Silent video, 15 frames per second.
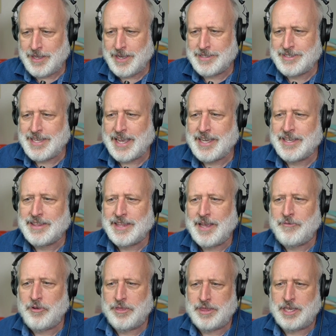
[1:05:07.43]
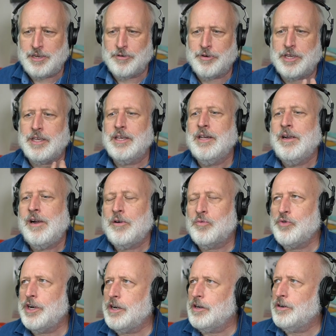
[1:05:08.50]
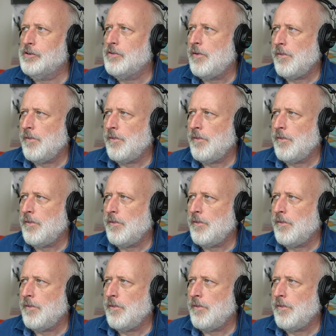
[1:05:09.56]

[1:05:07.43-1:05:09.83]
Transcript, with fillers: a second-level theory. We're,